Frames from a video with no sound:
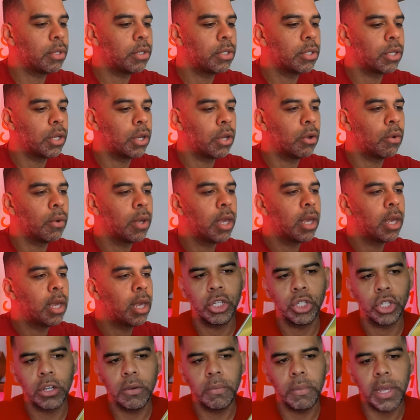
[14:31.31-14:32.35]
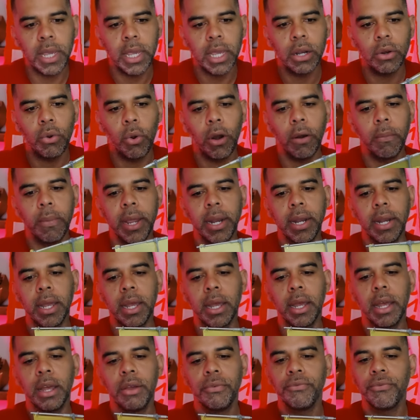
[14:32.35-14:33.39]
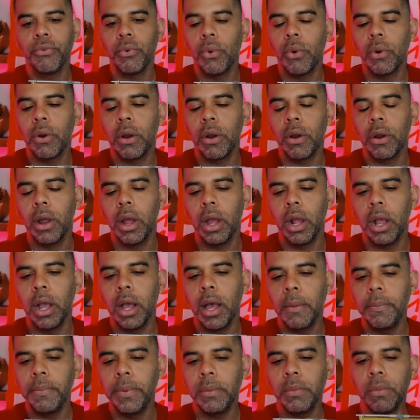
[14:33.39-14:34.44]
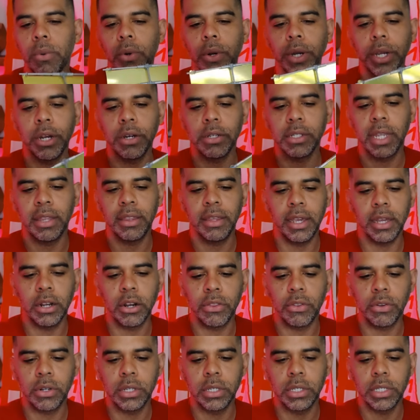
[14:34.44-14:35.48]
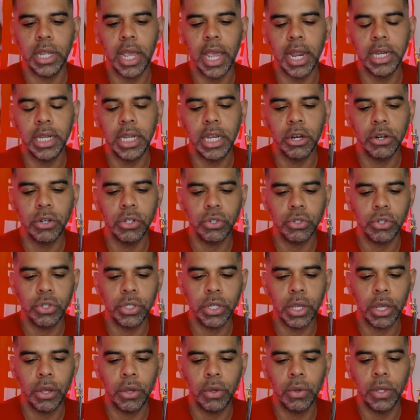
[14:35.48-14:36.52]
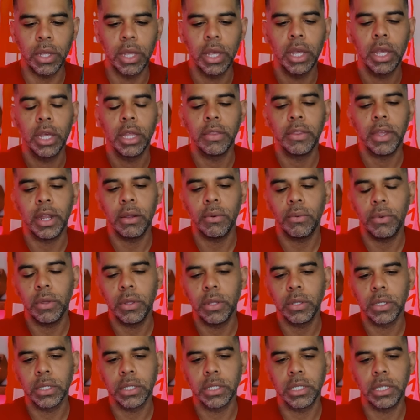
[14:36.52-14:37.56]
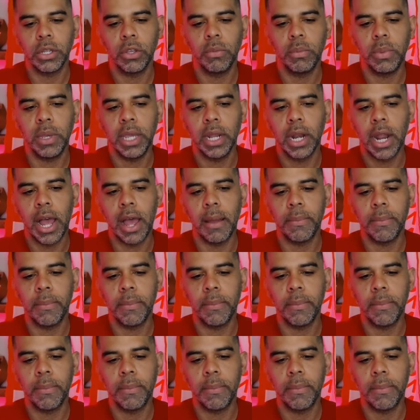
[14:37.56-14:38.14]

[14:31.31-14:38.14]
So it should be in orbit uh, for a couple more years. I think another ten years or so that it will still be in